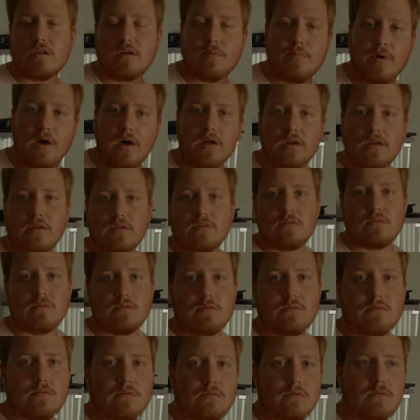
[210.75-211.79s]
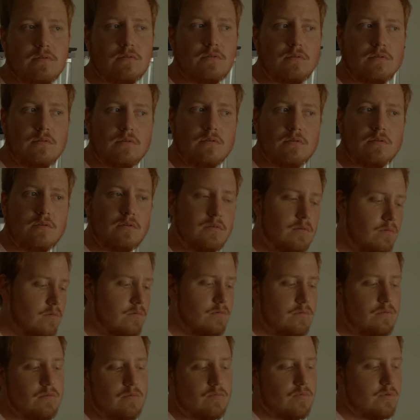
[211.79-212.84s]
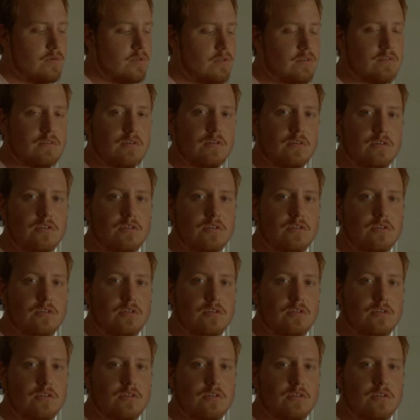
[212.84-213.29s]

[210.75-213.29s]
about it. We're just gonna